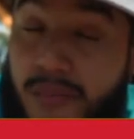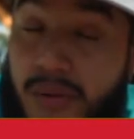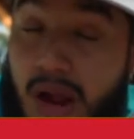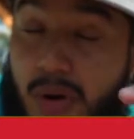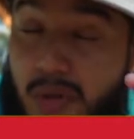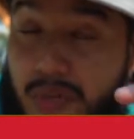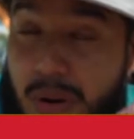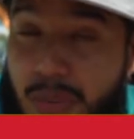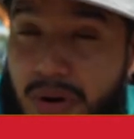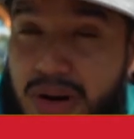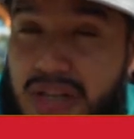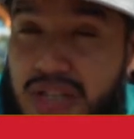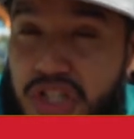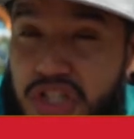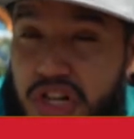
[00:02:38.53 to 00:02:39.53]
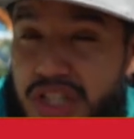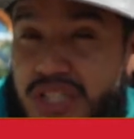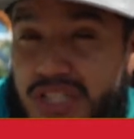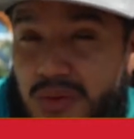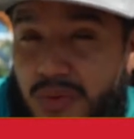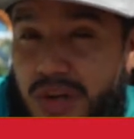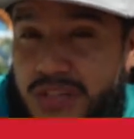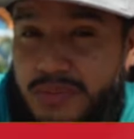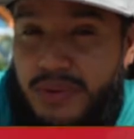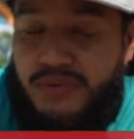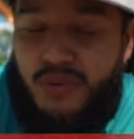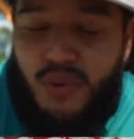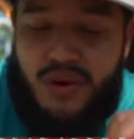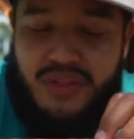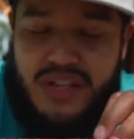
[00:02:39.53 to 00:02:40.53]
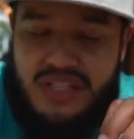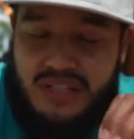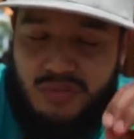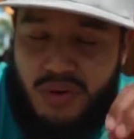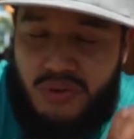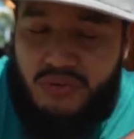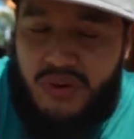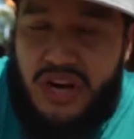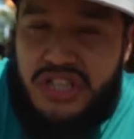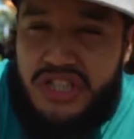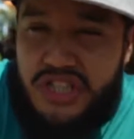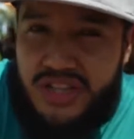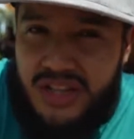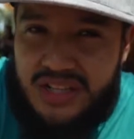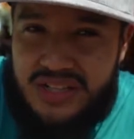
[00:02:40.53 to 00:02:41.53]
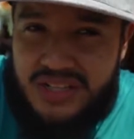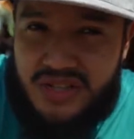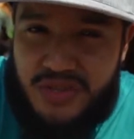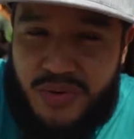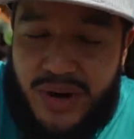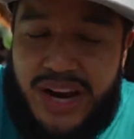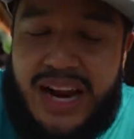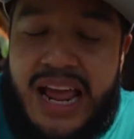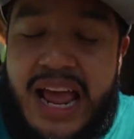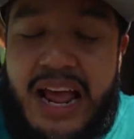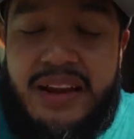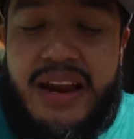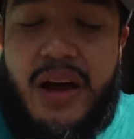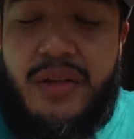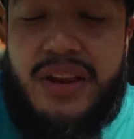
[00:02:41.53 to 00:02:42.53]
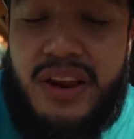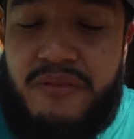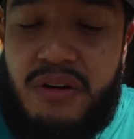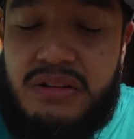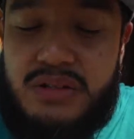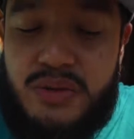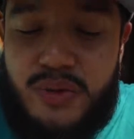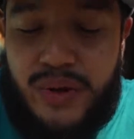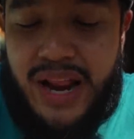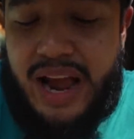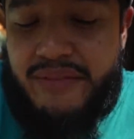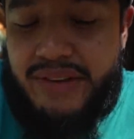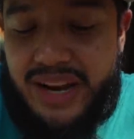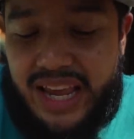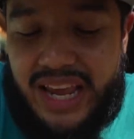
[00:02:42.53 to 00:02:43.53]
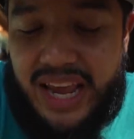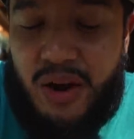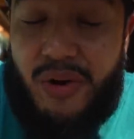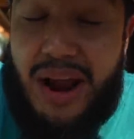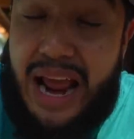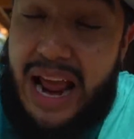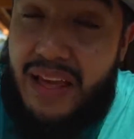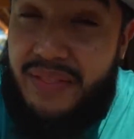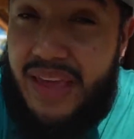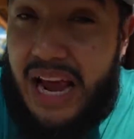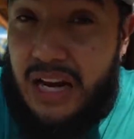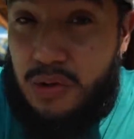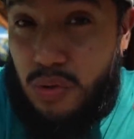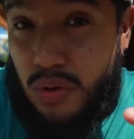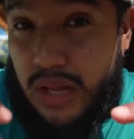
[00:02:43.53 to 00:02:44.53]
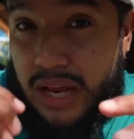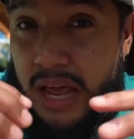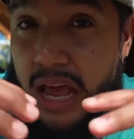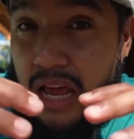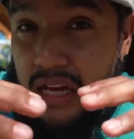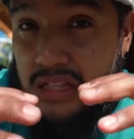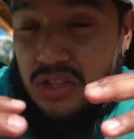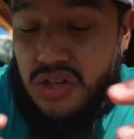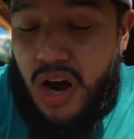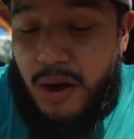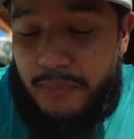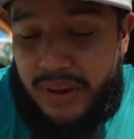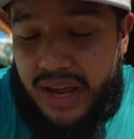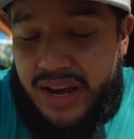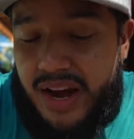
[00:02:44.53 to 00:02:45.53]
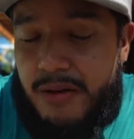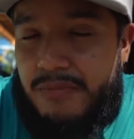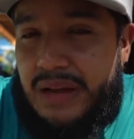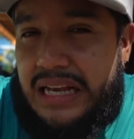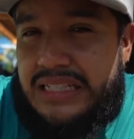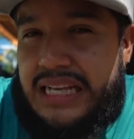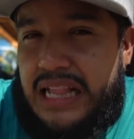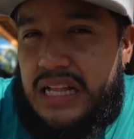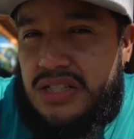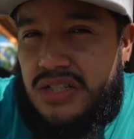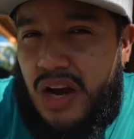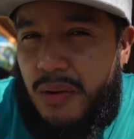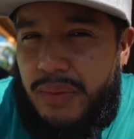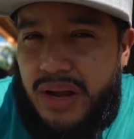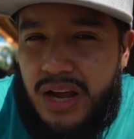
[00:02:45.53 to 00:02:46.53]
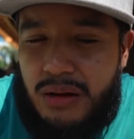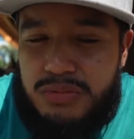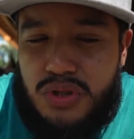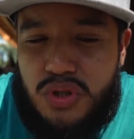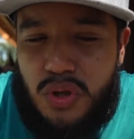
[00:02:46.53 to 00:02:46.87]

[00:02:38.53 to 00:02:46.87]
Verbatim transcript: I remember it just as it was before. This is refreshing, this is great. Now the difference between having it here and the actual like zombie cup is that the zombie cups,